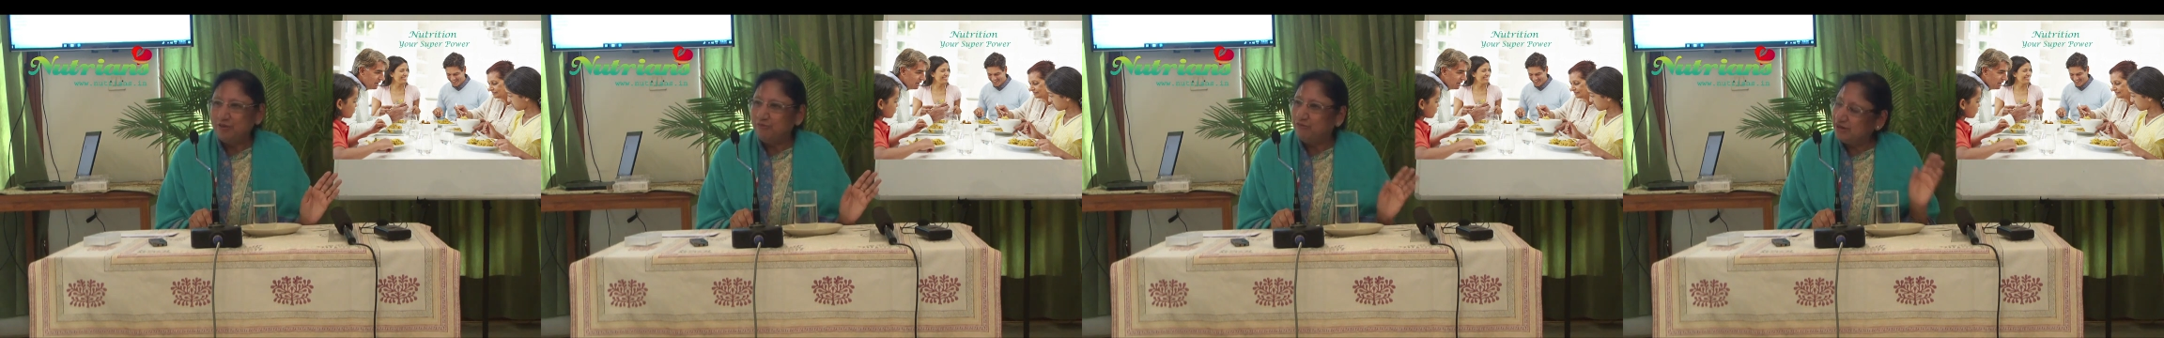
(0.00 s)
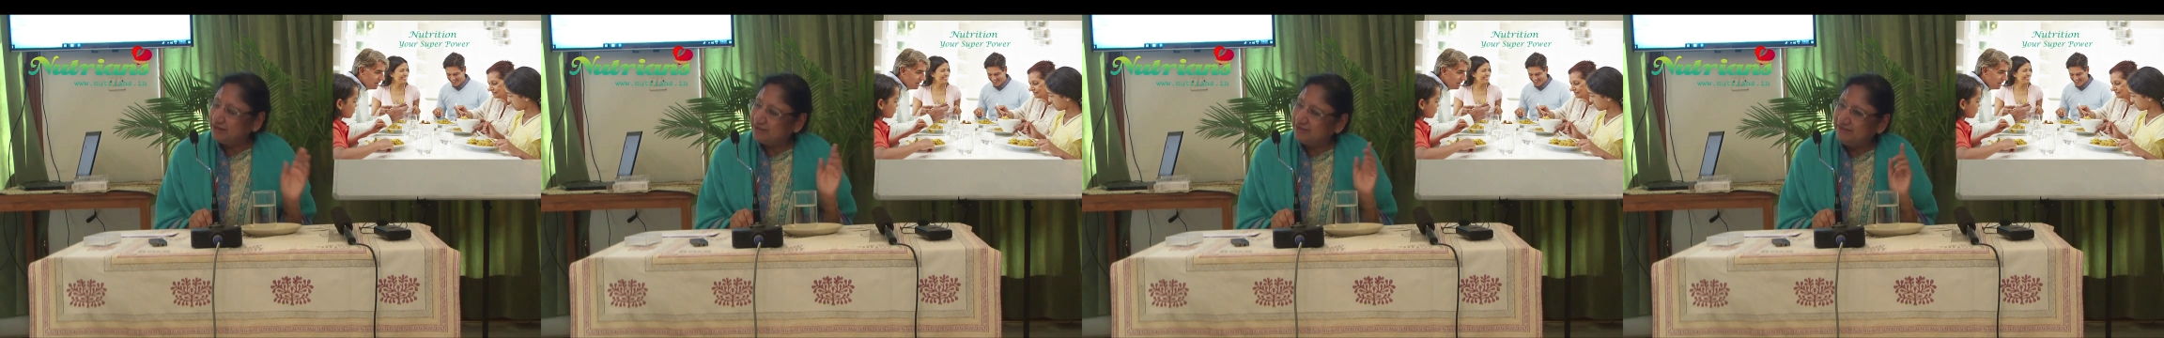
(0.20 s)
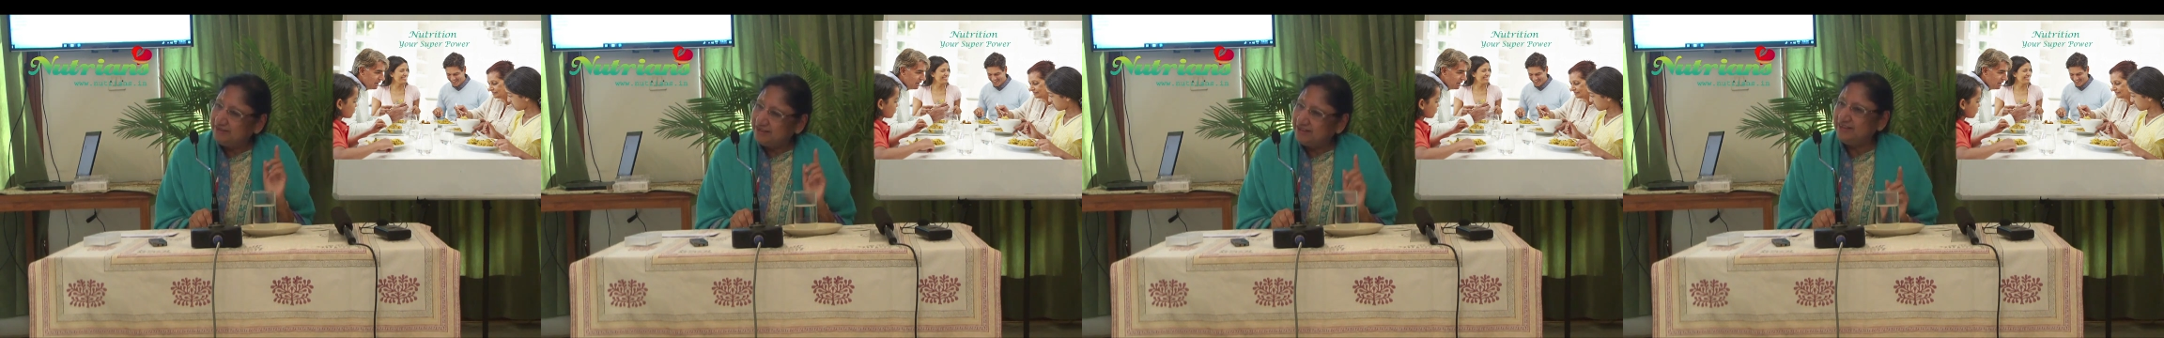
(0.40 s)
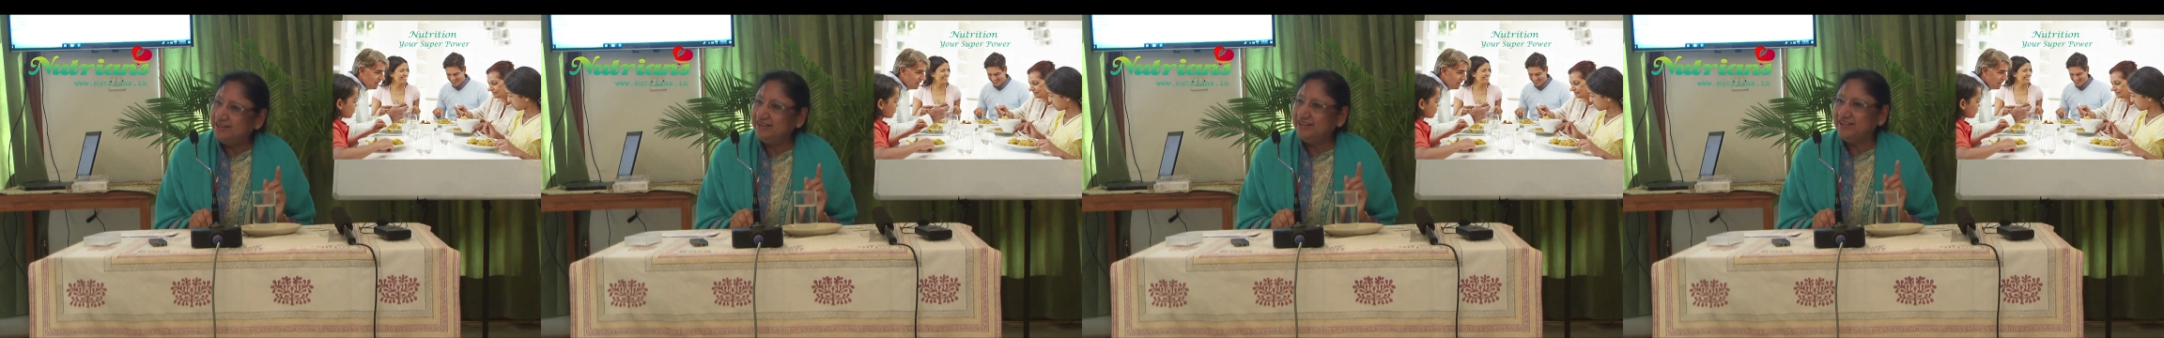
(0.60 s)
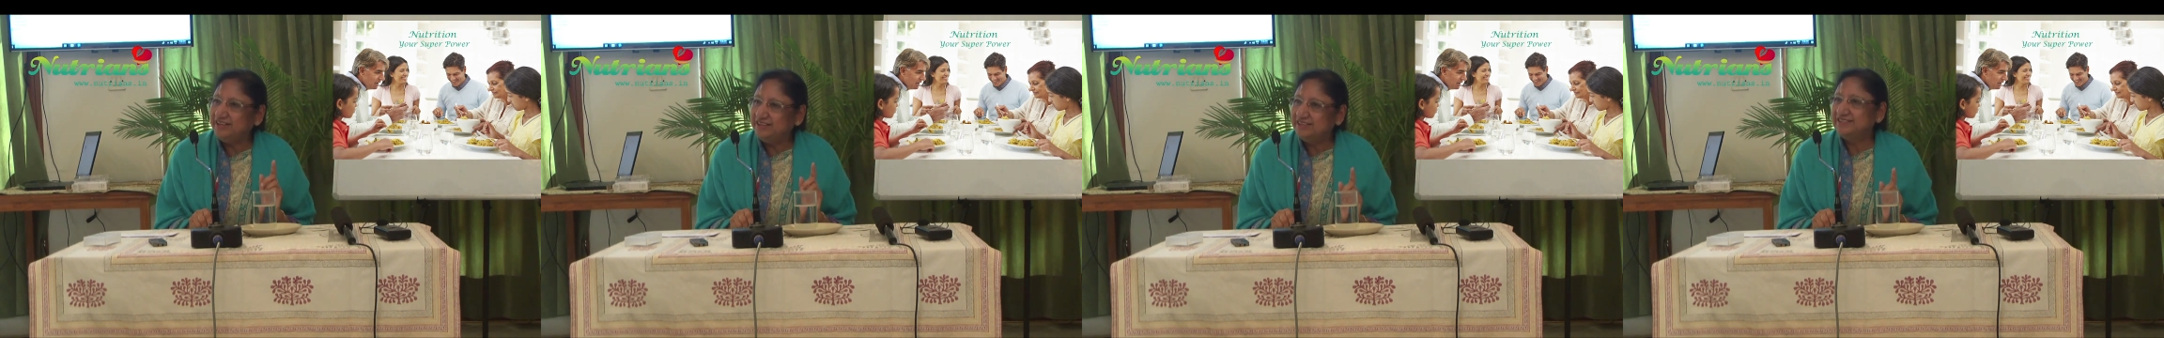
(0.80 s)
What
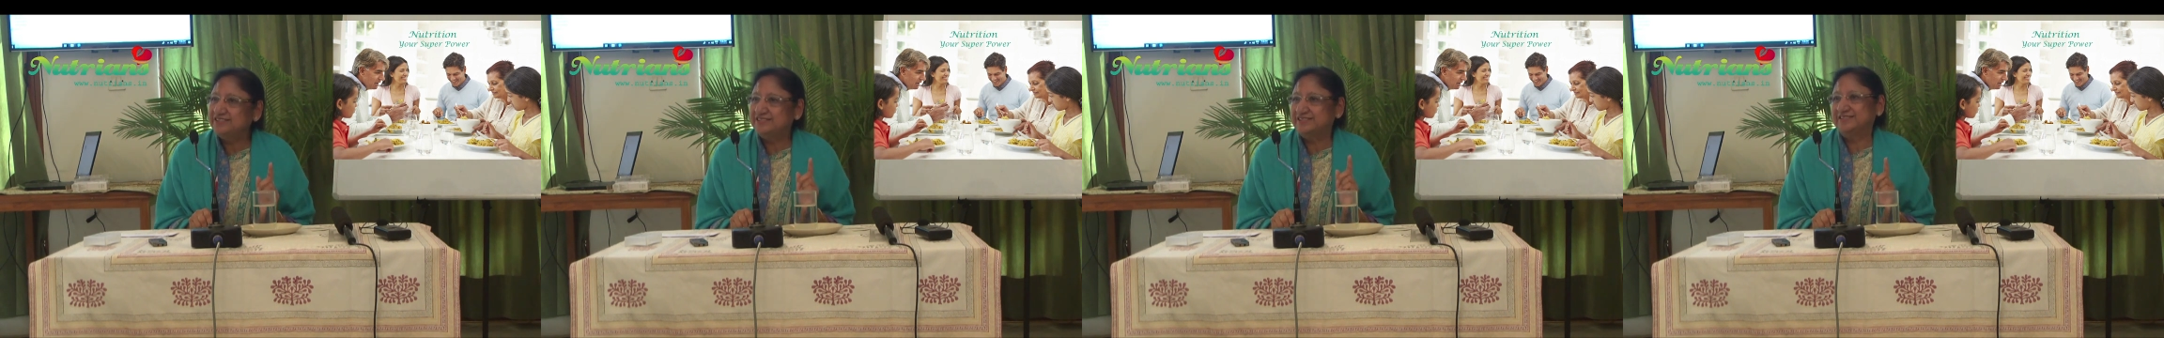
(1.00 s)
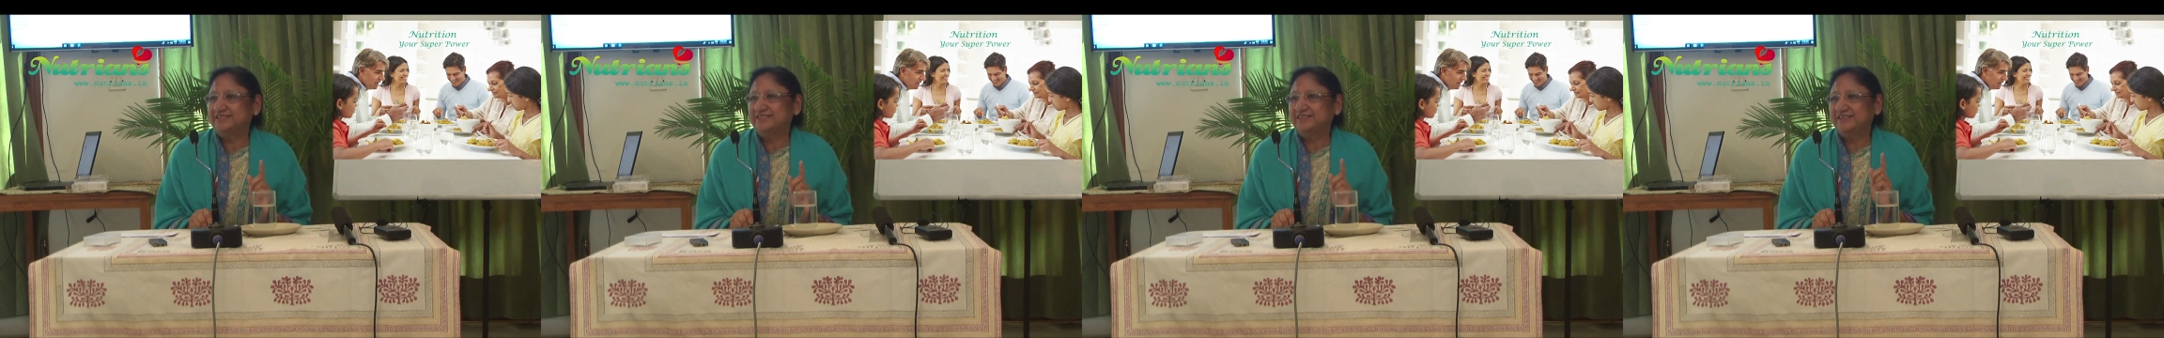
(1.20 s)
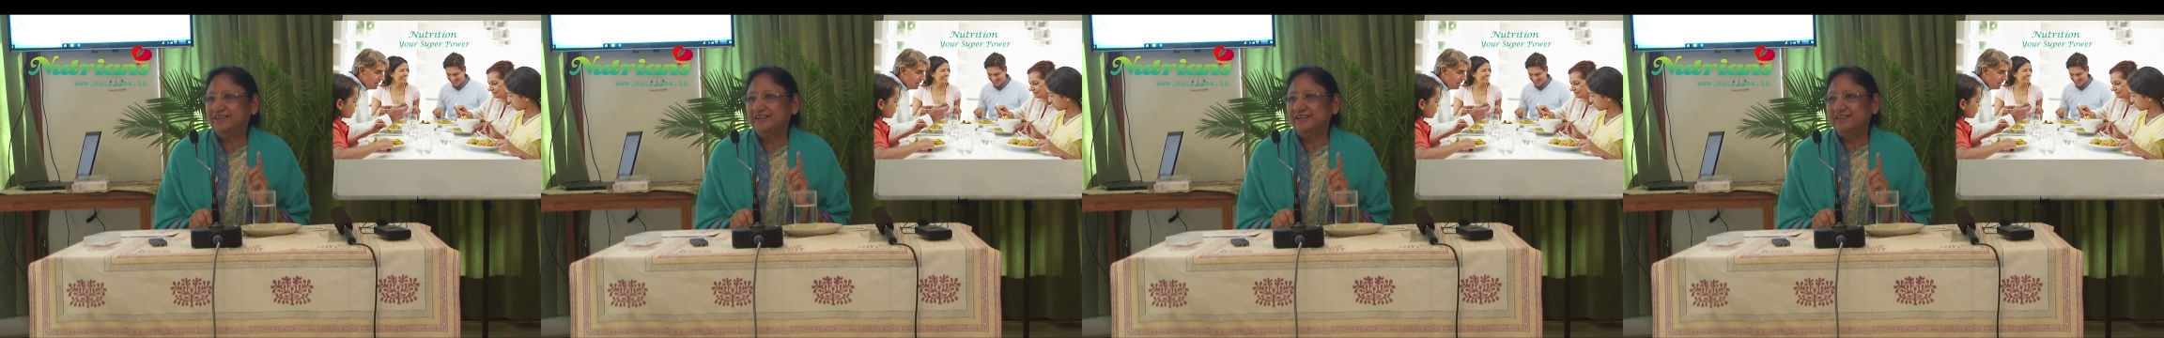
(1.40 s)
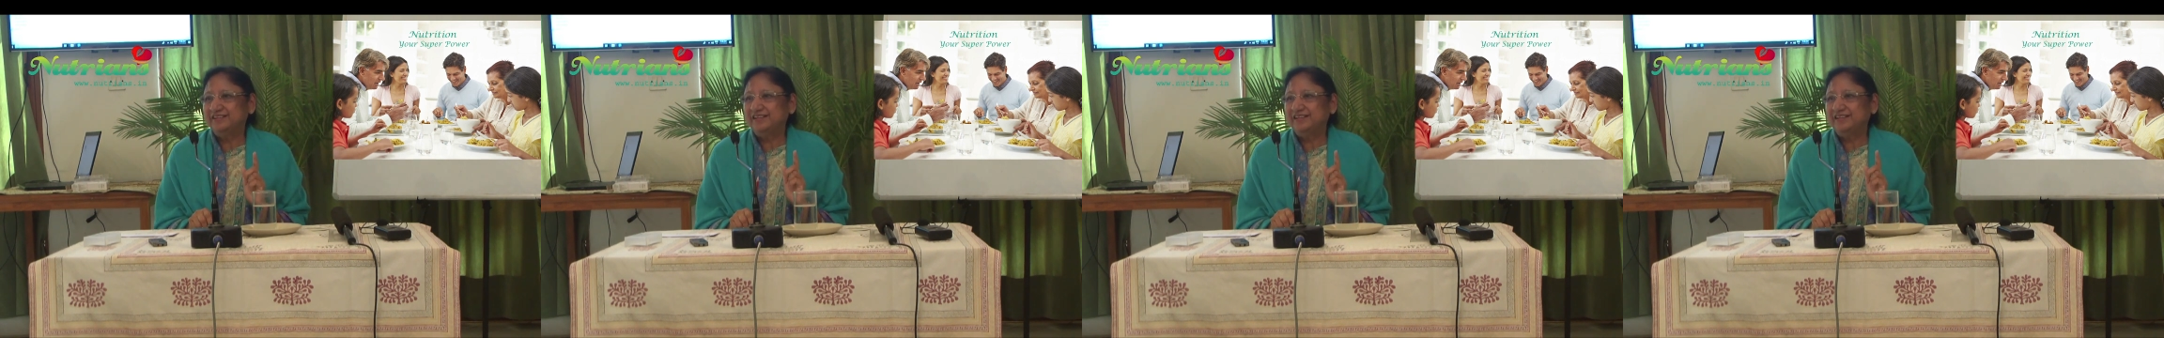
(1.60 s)
really is